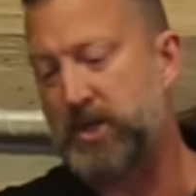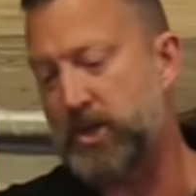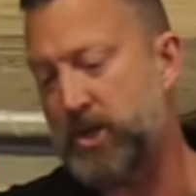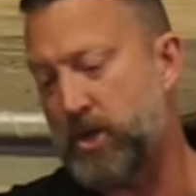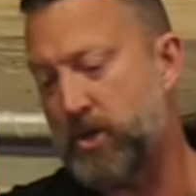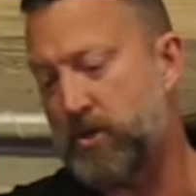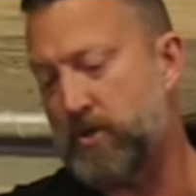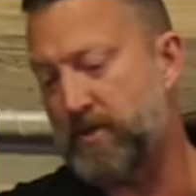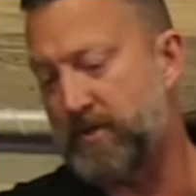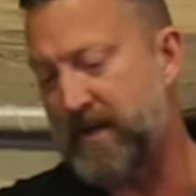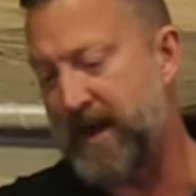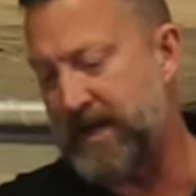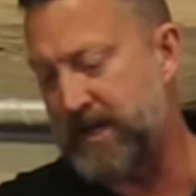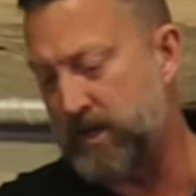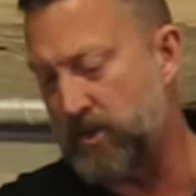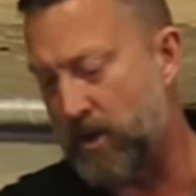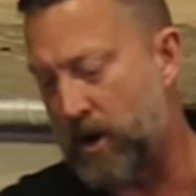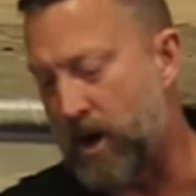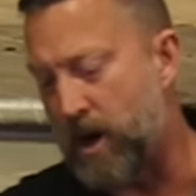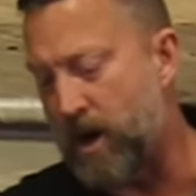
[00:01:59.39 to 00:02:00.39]
sure that
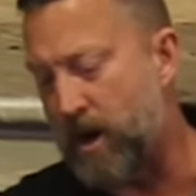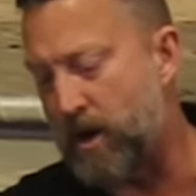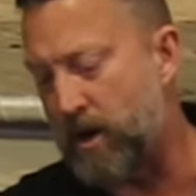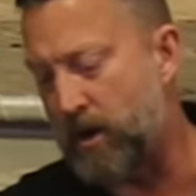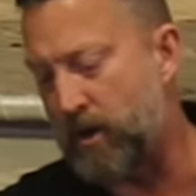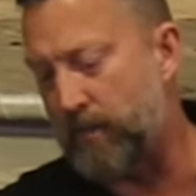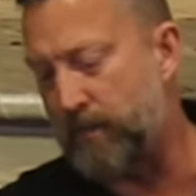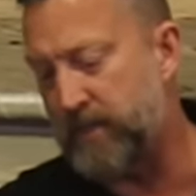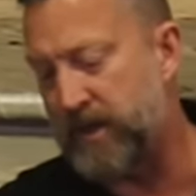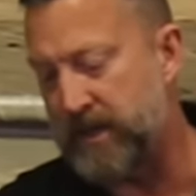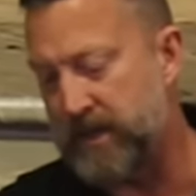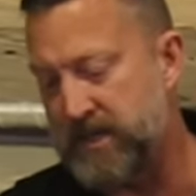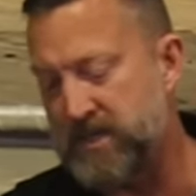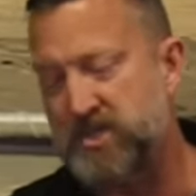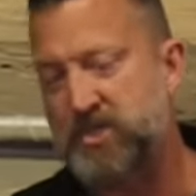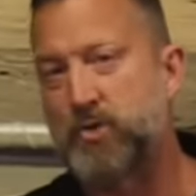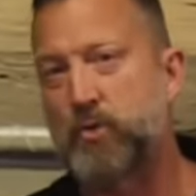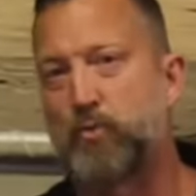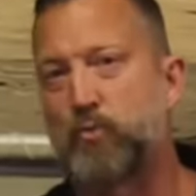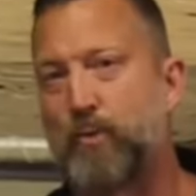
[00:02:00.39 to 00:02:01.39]
your arm
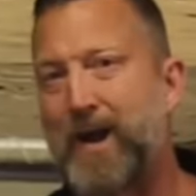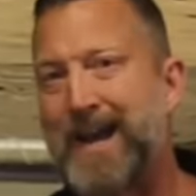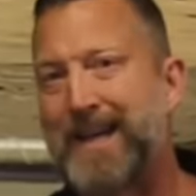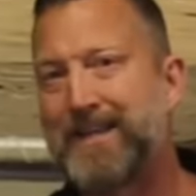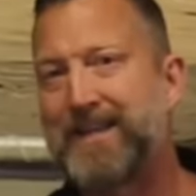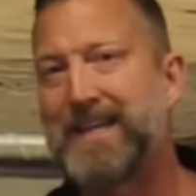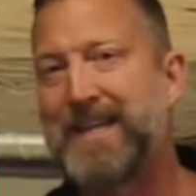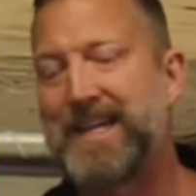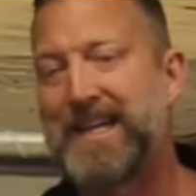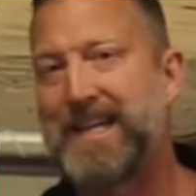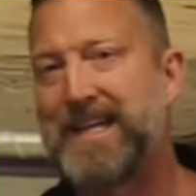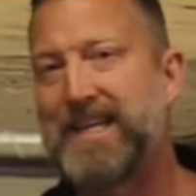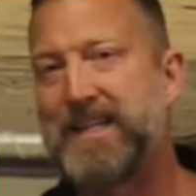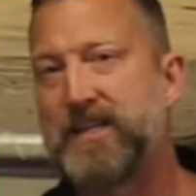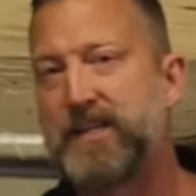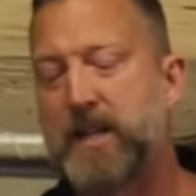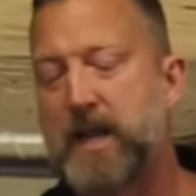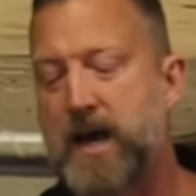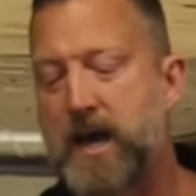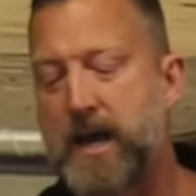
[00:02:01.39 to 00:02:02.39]
is directly
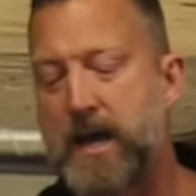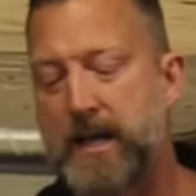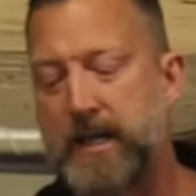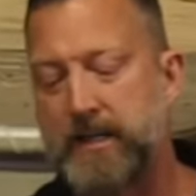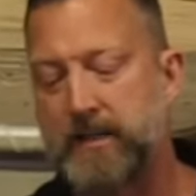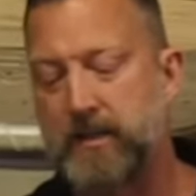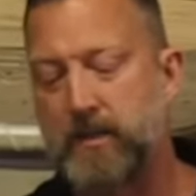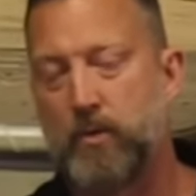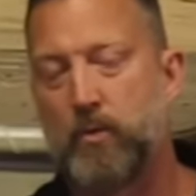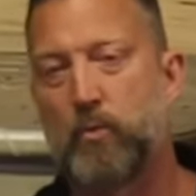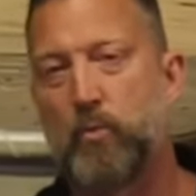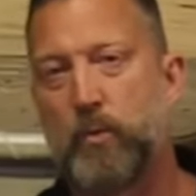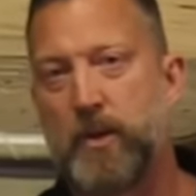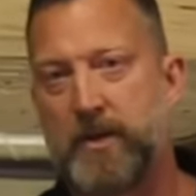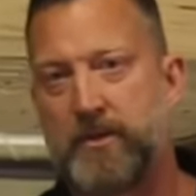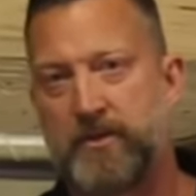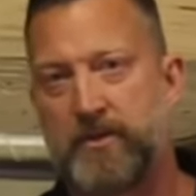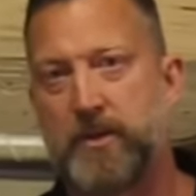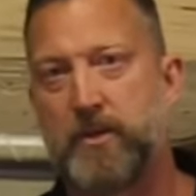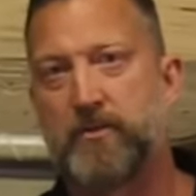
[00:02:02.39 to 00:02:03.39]
in line
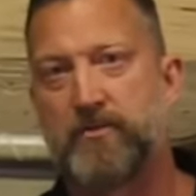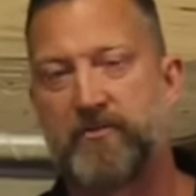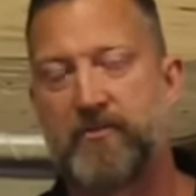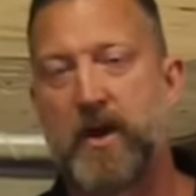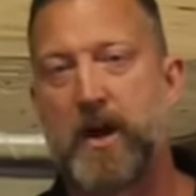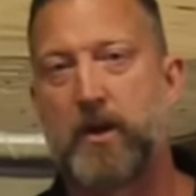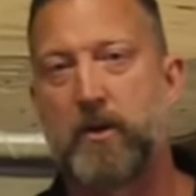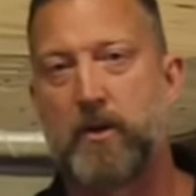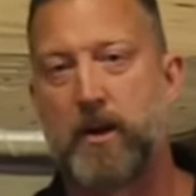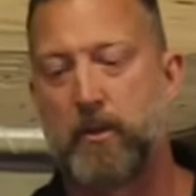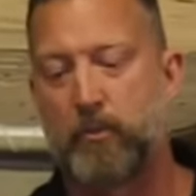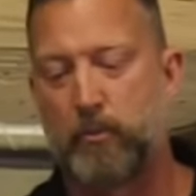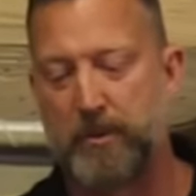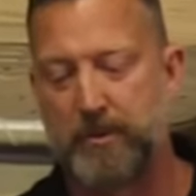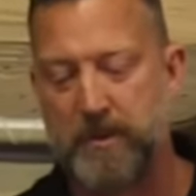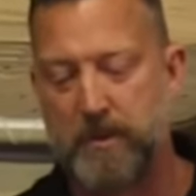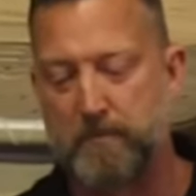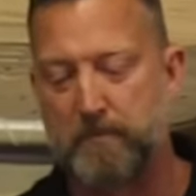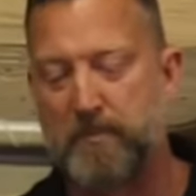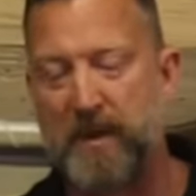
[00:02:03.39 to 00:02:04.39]
with your firearm, with
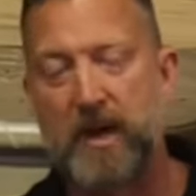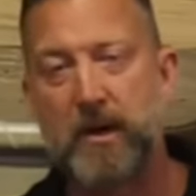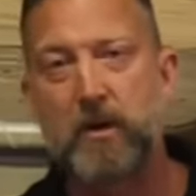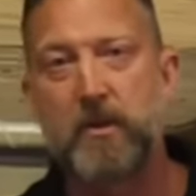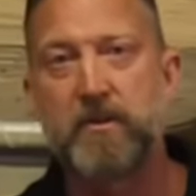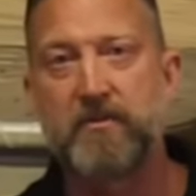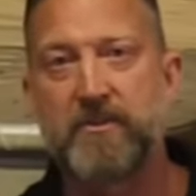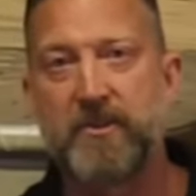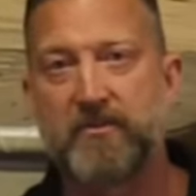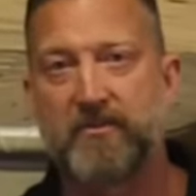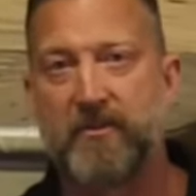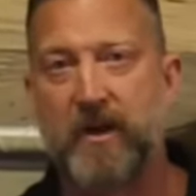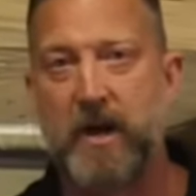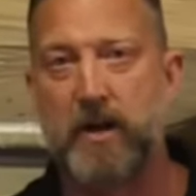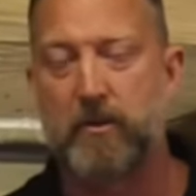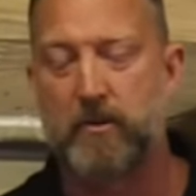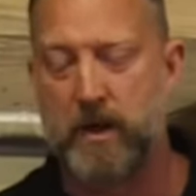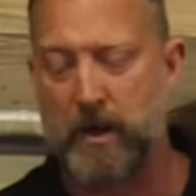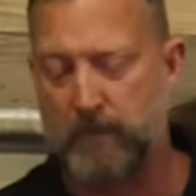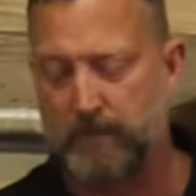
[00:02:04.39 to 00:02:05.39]
the barrel of the
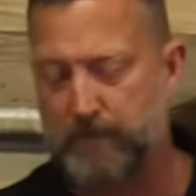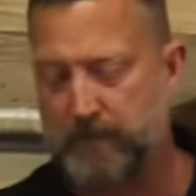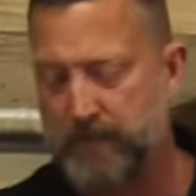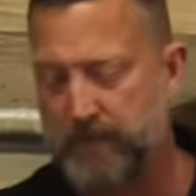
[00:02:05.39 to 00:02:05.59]
firearm.